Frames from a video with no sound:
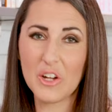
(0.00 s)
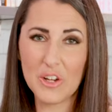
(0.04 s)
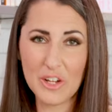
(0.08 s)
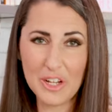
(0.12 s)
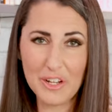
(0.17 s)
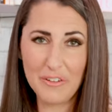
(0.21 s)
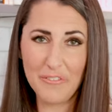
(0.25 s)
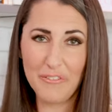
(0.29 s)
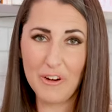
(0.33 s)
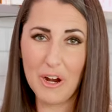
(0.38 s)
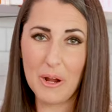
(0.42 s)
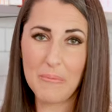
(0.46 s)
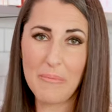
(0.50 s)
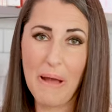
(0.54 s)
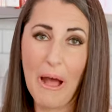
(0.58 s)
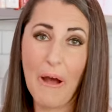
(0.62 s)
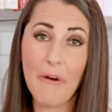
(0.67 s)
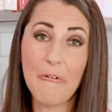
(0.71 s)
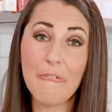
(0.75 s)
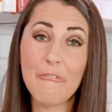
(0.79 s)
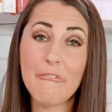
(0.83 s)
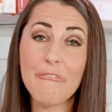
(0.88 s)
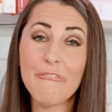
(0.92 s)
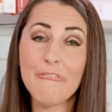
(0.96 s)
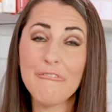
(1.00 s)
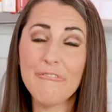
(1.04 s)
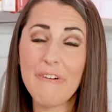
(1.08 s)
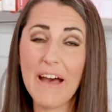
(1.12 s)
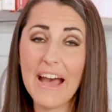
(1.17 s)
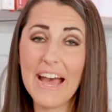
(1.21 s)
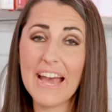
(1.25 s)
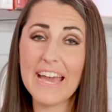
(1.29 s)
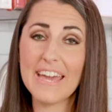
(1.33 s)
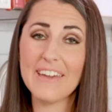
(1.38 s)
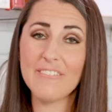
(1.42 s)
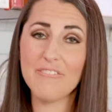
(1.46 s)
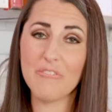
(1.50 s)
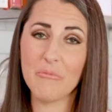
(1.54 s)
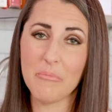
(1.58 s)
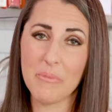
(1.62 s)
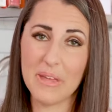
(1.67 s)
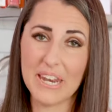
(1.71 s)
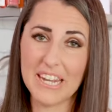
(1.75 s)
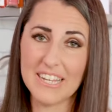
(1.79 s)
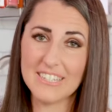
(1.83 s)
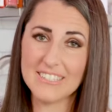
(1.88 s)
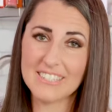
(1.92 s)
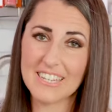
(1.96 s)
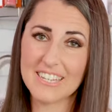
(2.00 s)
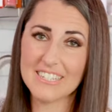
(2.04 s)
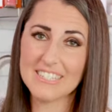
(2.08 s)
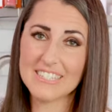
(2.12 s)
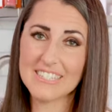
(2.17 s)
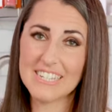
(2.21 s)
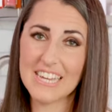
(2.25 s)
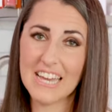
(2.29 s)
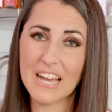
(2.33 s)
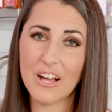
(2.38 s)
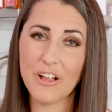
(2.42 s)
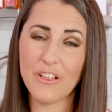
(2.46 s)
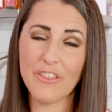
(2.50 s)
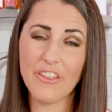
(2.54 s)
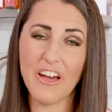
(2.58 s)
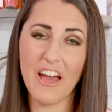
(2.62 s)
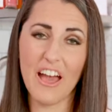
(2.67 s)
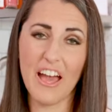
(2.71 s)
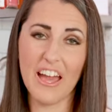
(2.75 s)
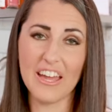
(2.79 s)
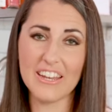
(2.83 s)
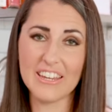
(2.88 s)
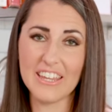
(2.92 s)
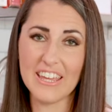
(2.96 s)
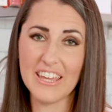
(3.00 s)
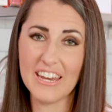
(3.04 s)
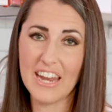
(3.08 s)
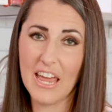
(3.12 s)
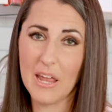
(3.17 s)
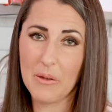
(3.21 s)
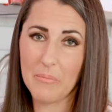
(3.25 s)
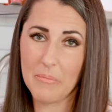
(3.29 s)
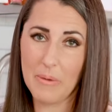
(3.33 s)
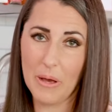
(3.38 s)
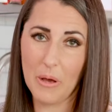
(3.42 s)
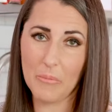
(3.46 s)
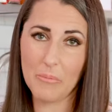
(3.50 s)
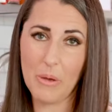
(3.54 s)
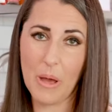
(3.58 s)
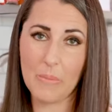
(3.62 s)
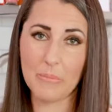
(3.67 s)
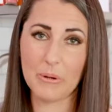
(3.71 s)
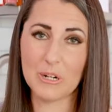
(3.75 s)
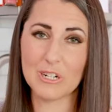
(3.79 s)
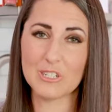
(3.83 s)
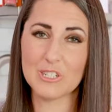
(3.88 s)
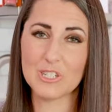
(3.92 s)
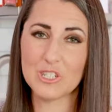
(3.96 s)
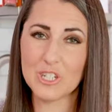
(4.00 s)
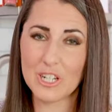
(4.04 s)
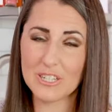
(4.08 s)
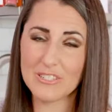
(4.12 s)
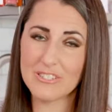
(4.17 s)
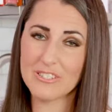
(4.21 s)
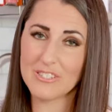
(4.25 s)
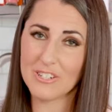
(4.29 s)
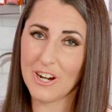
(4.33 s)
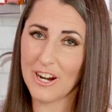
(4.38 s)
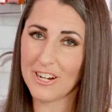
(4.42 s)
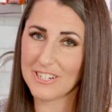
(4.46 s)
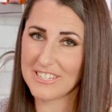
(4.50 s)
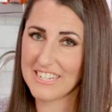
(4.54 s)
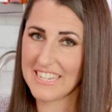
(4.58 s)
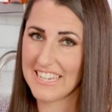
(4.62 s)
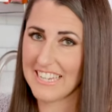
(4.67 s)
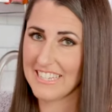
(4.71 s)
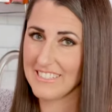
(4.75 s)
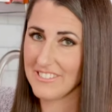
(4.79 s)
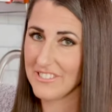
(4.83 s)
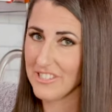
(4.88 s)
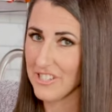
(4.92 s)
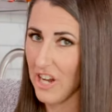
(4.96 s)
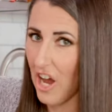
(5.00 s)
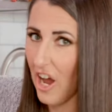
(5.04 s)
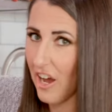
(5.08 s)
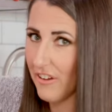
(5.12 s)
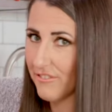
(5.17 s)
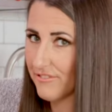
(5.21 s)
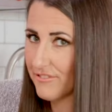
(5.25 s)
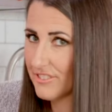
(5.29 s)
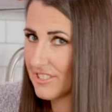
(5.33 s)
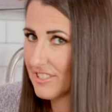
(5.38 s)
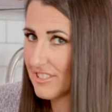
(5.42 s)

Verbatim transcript: Cook for about 5 minutes until the onion and bell pepper just start to get soft.